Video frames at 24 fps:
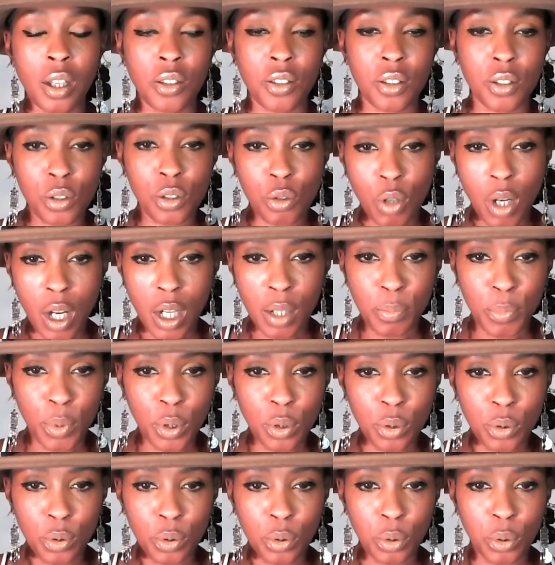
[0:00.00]
the
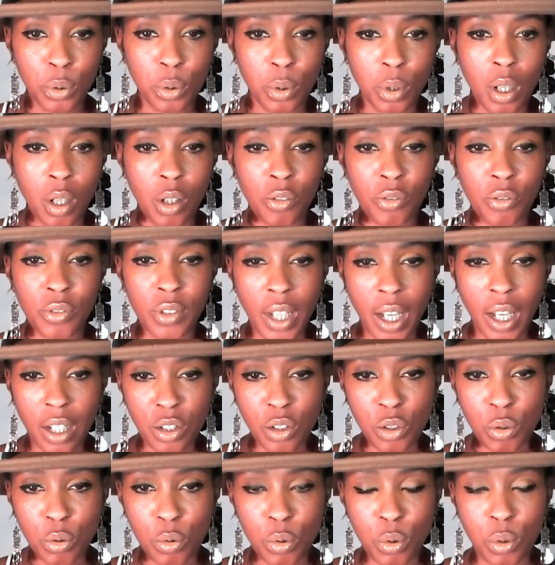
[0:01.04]
Tribunal of
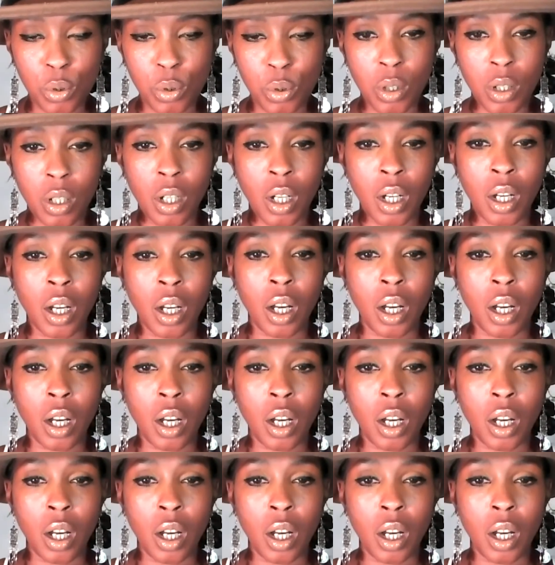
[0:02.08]
Natural